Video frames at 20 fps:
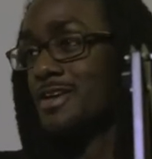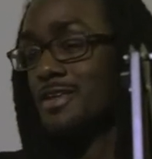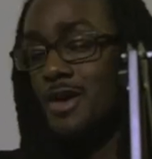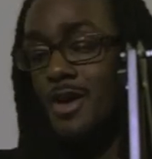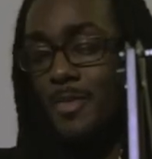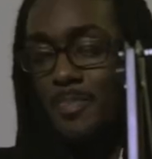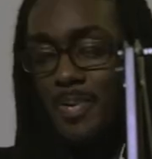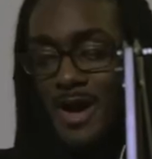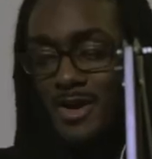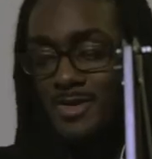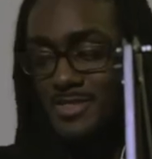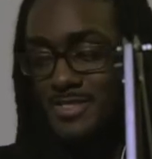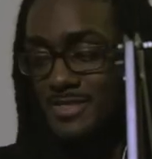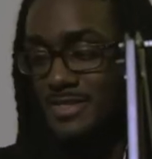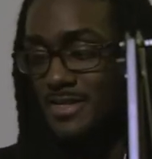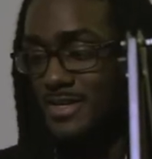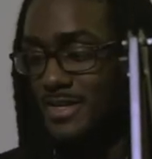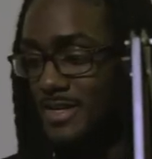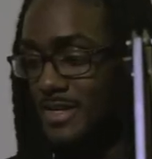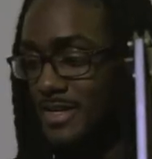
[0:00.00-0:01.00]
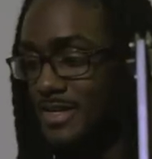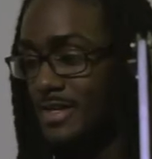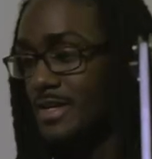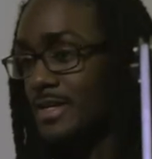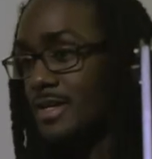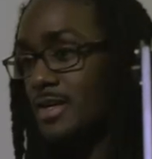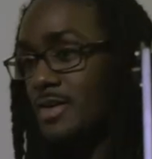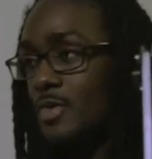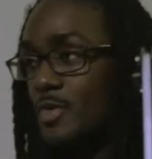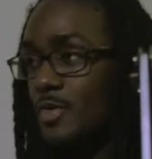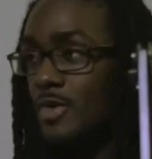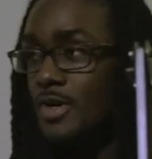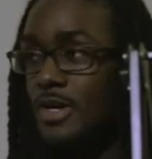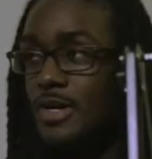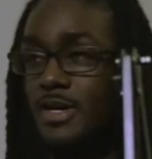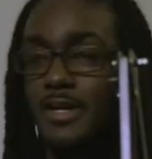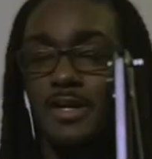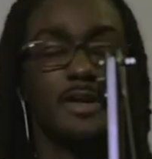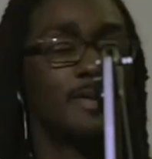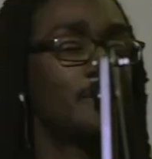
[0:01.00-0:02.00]
Yeah, your pocket of the population.
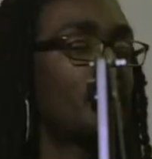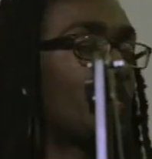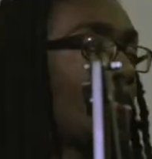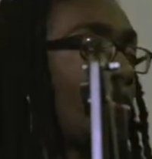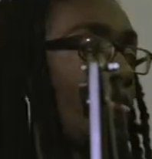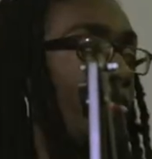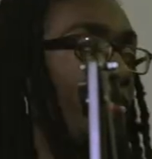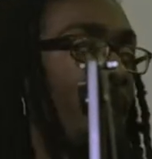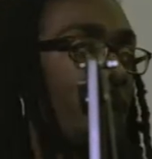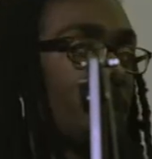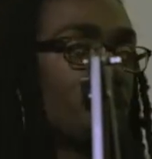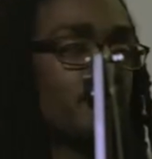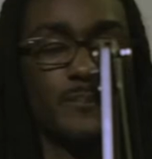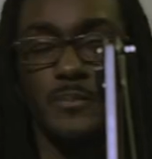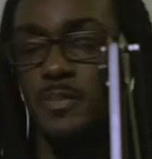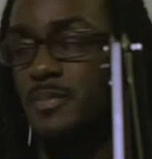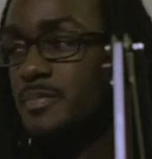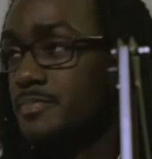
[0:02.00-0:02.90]
Word. But shout